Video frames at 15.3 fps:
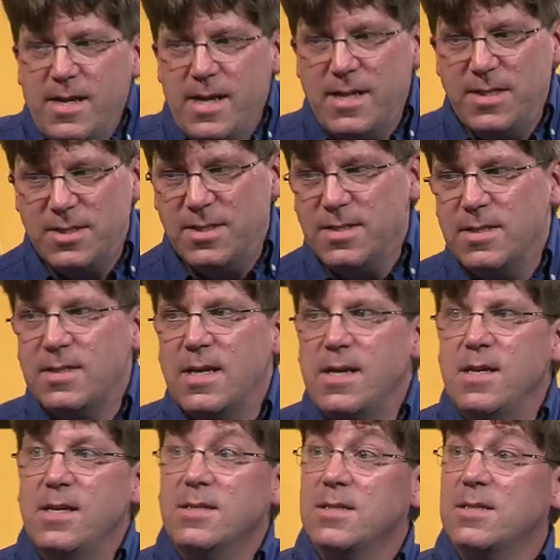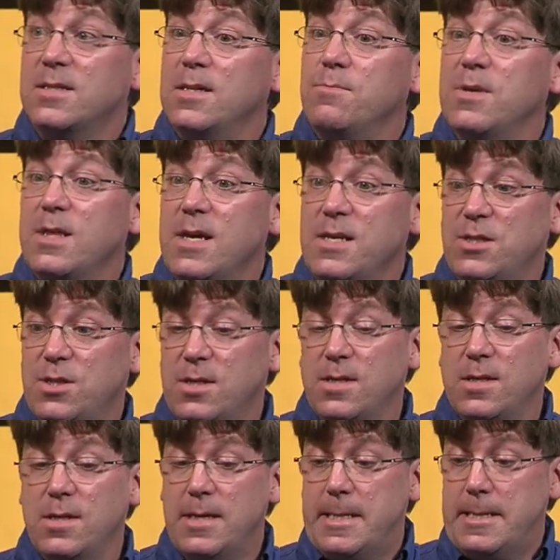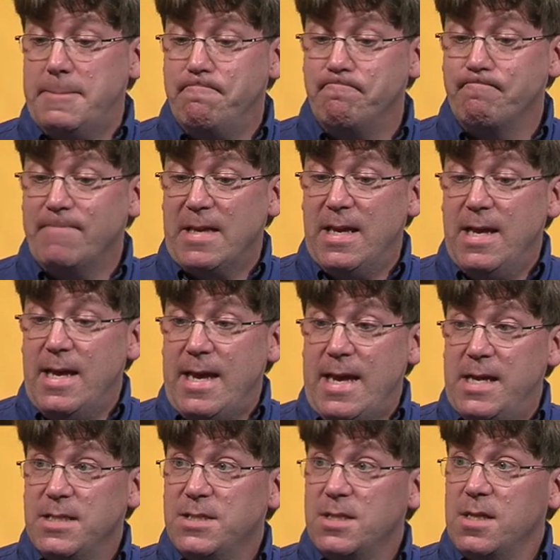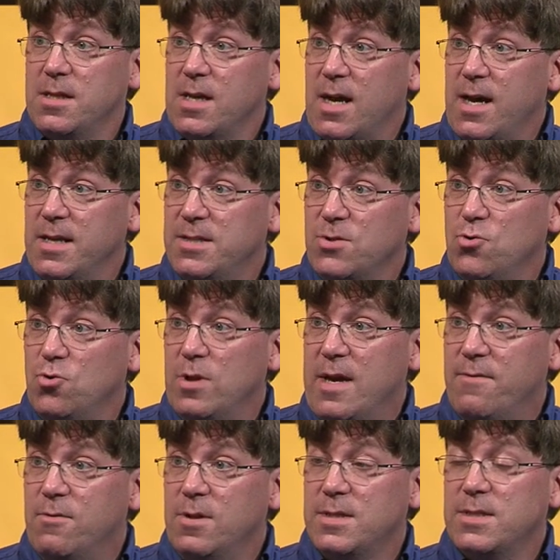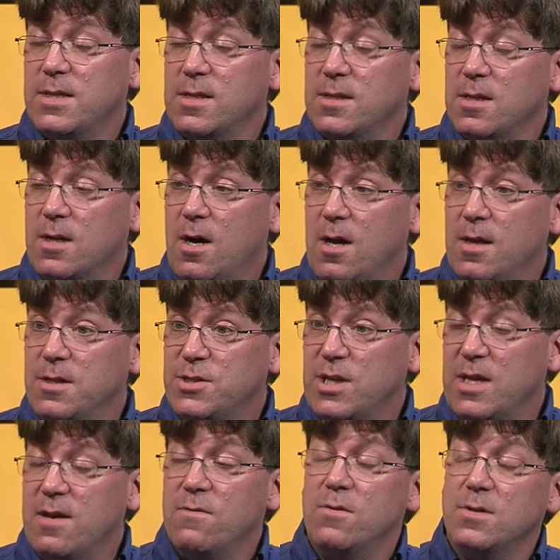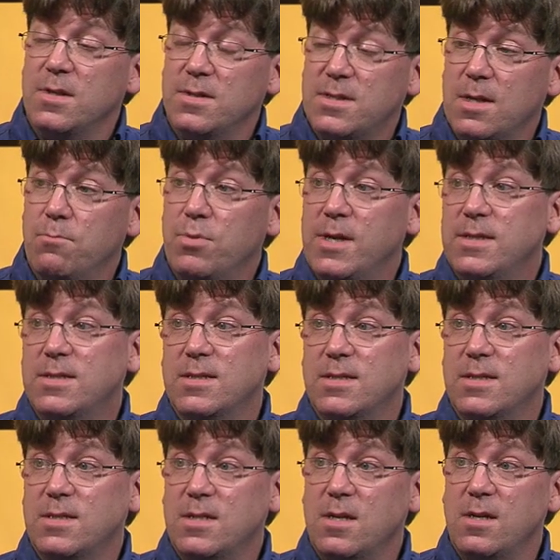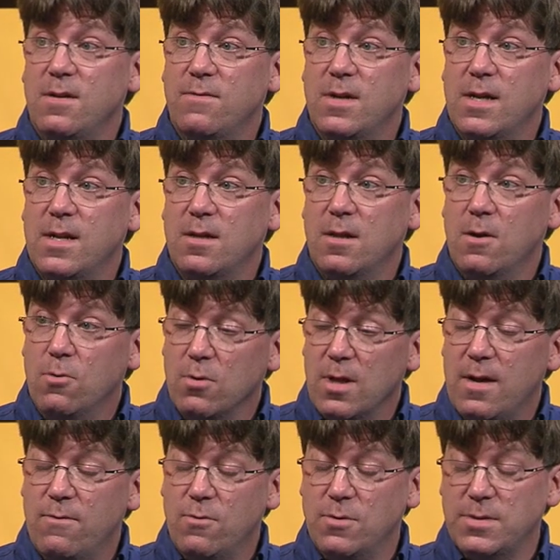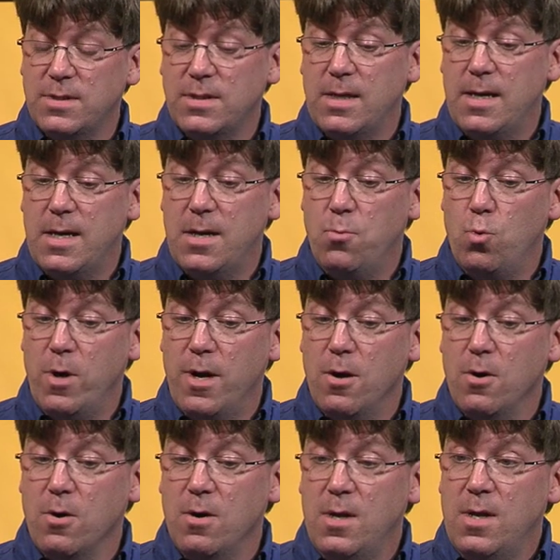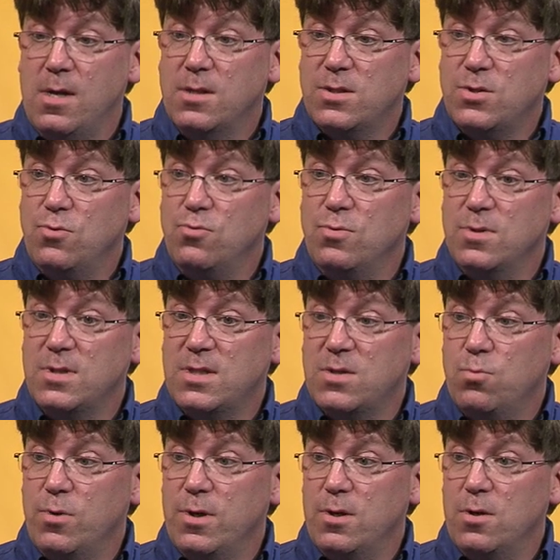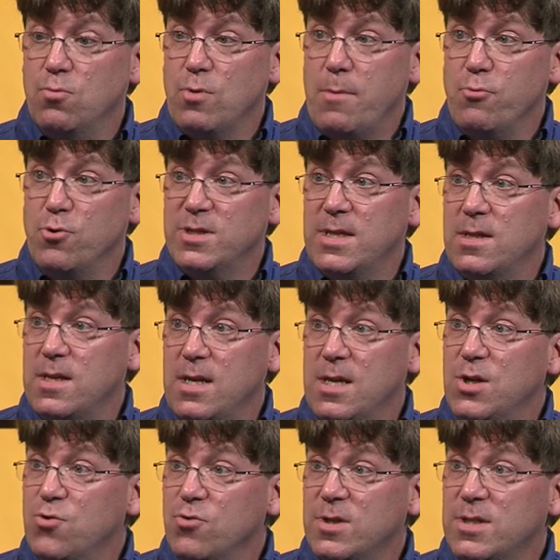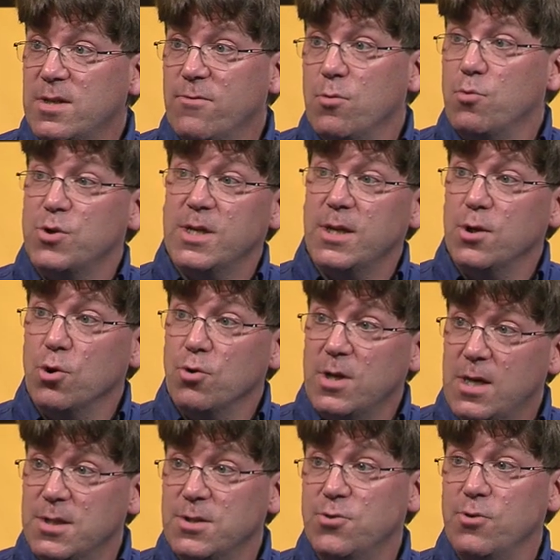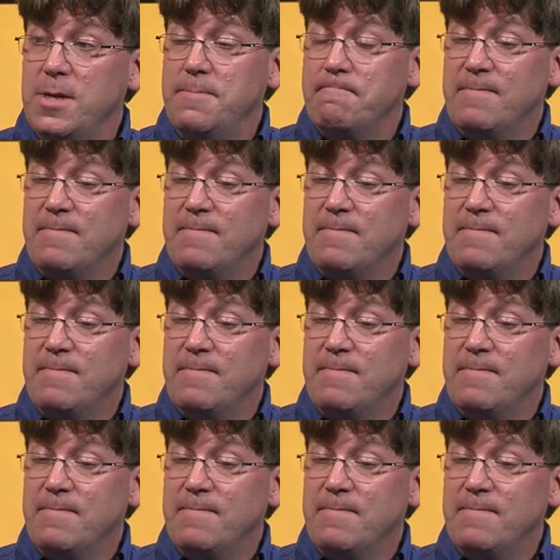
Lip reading: Nations is a simulation, and it's done at the high school level, it's done at the college level, in some places it's done even at lower levels where students will represent the interests of a particular country.